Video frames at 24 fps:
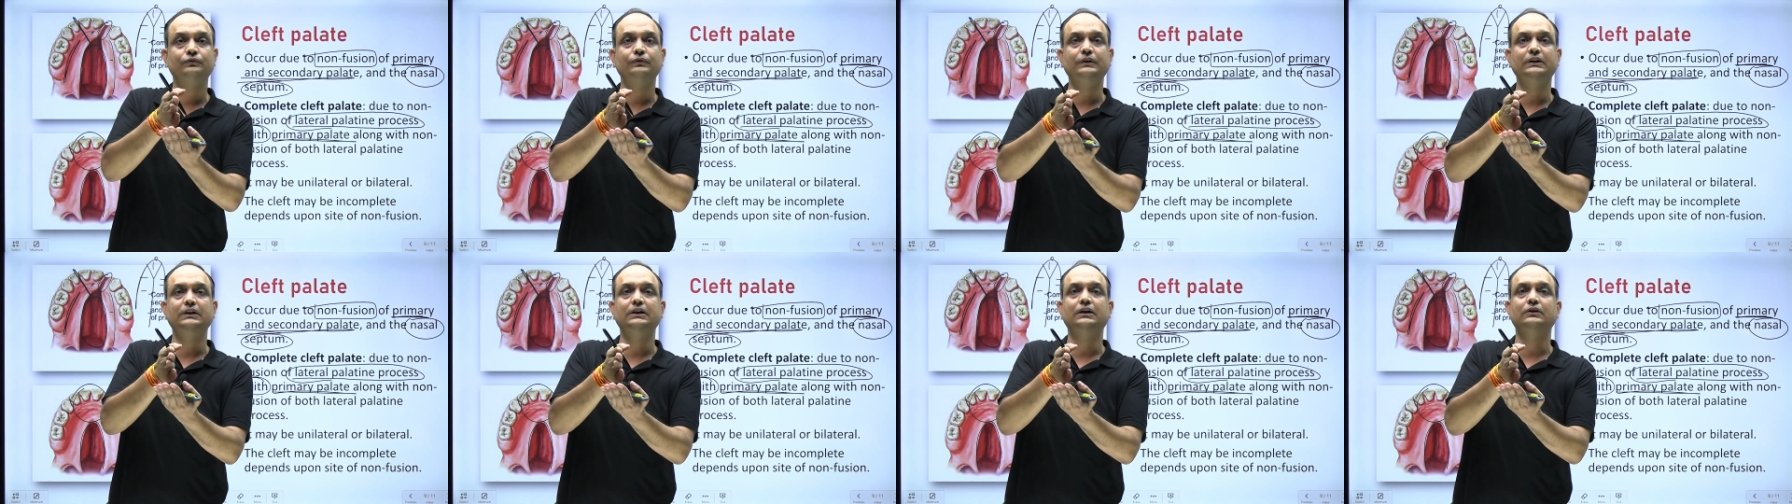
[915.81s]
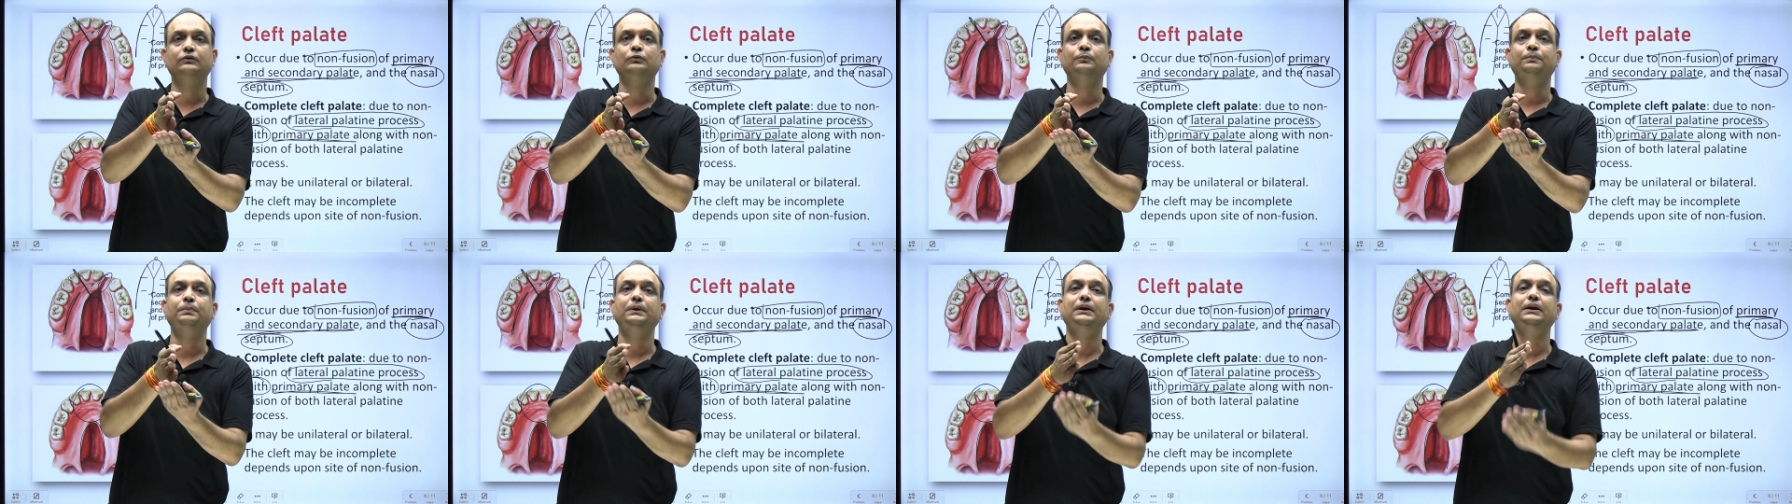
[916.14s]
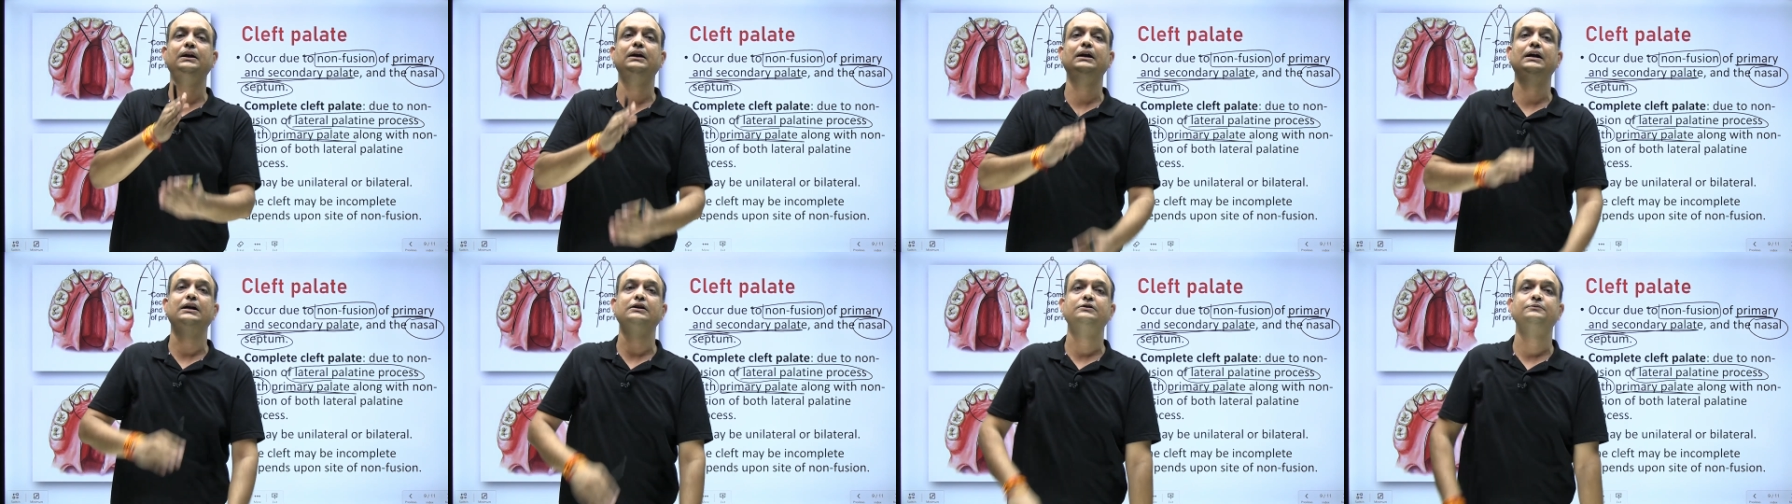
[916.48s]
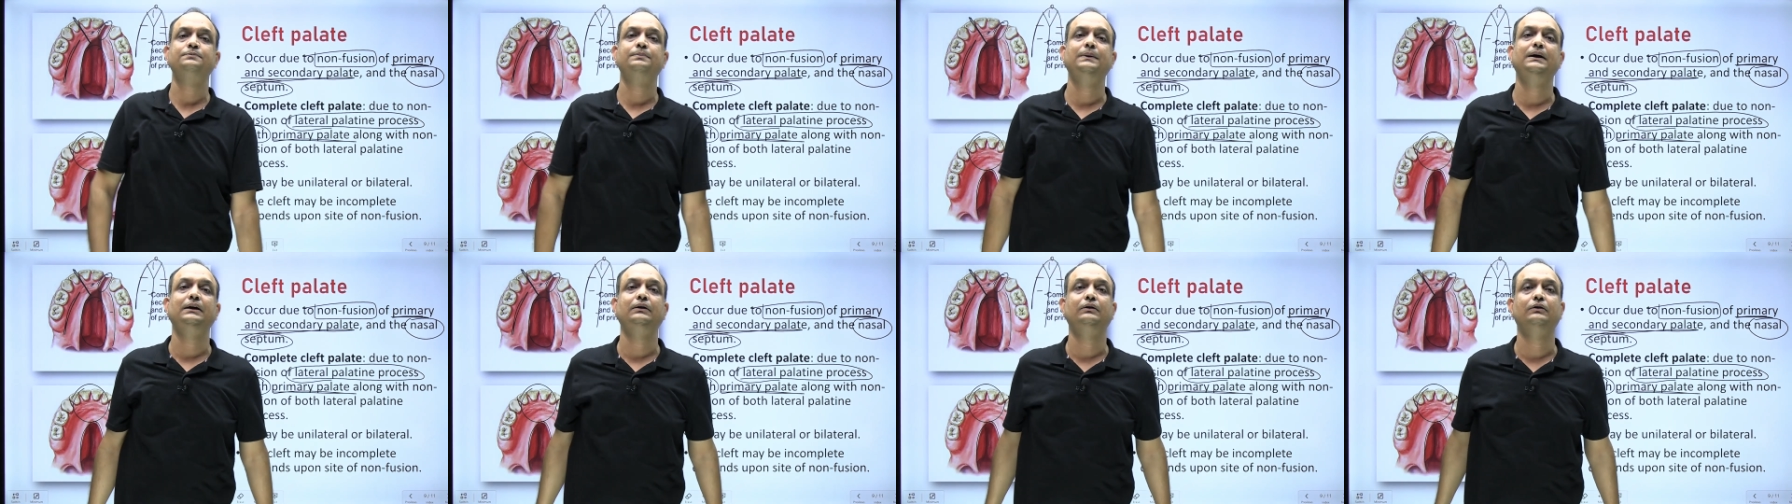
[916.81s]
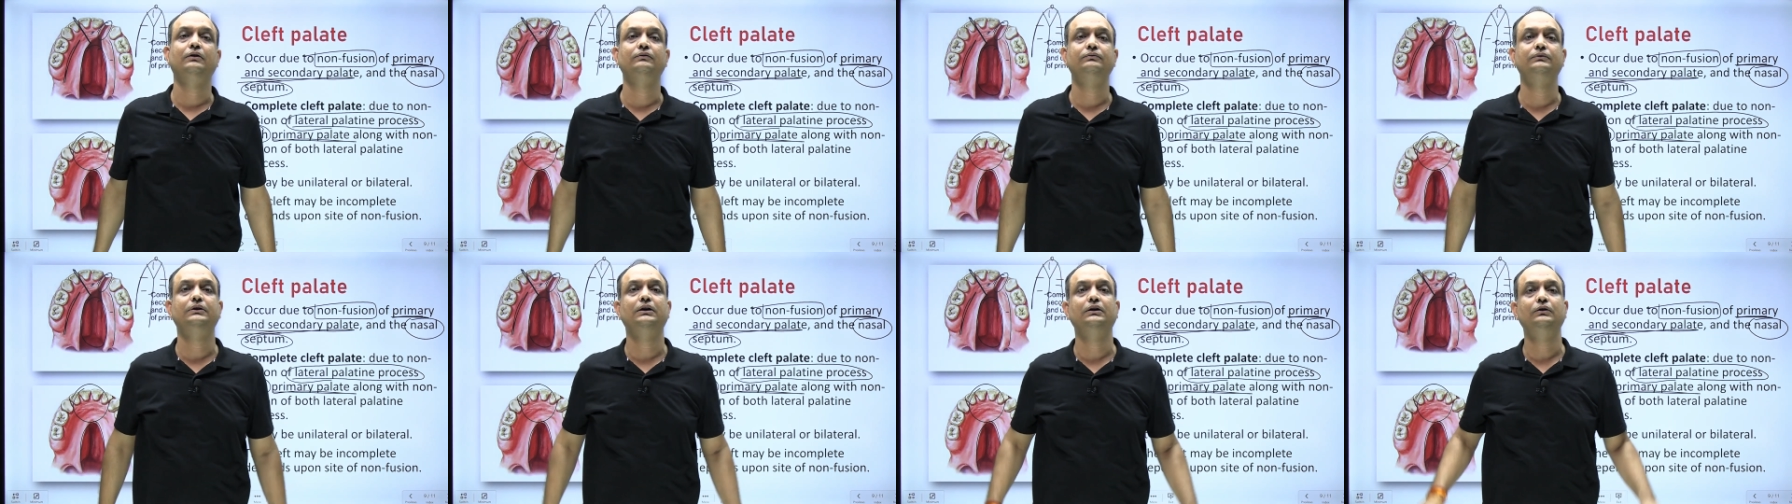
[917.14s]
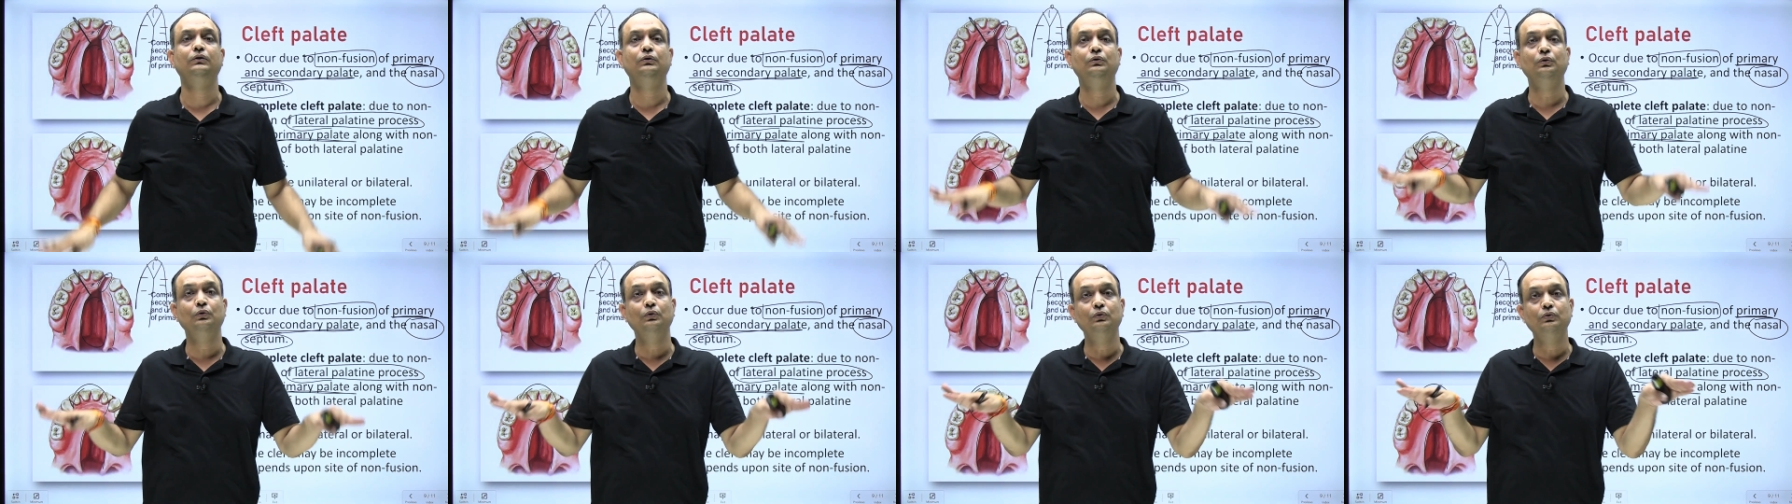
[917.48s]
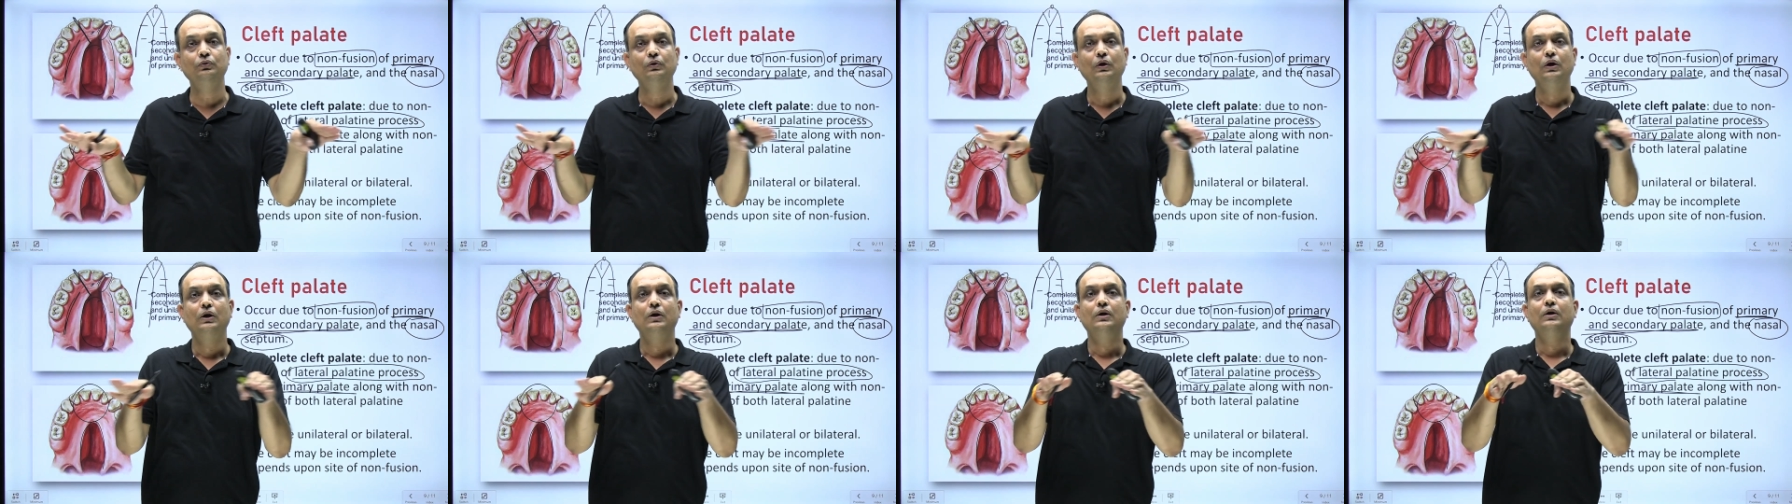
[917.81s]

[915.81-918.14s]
with the superior aspect of the two